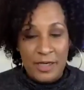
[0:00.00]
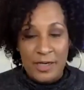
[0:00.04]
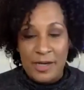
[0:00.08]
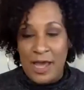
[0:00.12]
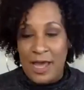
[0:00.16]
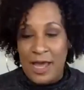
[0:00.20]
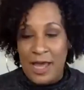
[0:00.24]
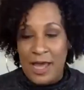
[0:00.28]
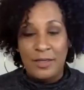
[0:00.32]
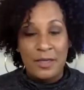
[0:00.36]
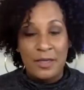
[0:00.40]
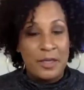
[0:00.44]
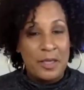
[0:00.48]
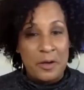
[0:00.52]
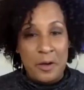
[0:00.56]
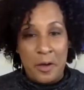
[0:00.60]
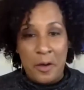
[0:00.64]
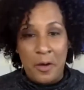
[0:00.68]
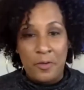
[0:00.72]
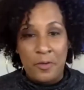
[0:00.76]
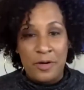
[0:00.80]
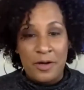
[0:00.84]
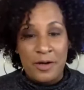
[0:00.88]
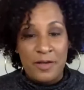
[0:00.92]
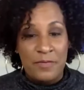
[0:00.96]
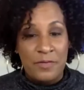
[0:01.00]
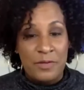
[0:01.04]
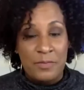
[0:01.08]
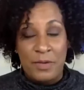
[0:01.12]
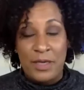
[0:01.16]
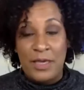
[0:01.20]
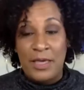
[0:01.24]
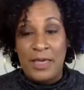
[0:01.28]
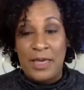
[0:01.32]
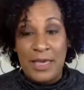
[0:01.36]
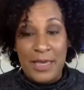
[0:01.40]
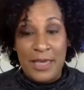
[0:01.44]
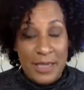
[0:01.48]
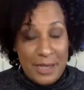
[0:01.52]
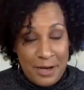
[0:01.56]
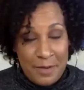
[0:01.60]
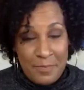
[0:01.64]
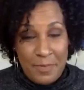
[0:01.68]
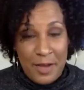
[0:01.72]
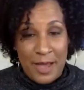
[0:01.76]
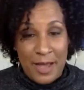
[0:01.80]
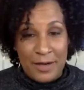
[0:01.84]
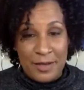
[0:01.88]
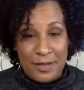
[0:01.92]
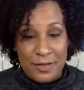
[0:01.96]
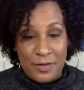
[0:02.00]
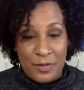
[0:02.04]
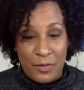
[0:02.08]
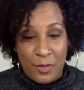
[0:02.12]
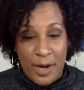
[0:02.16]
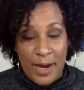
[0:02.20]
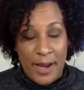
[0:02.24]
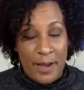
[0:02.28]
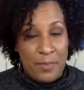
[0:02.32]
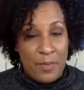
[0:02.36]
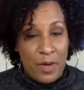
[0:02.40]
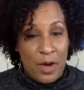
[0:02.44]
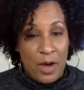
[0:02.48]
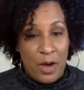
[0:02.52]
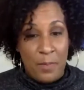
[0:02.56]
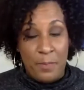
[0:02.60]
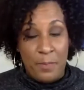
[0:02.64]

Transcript: not looking old enough to be anybody's grandma